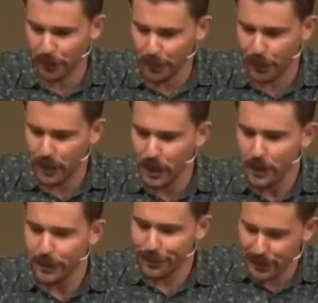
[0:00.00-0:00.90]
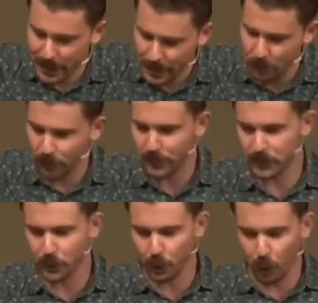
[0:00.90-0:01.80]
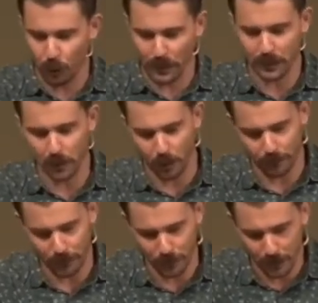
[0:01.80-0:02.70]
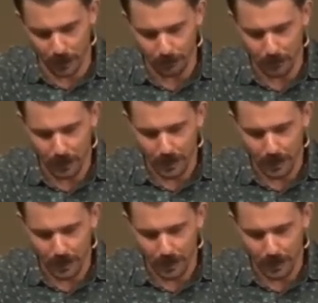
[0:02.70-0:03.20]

the third theme of this glorious overture,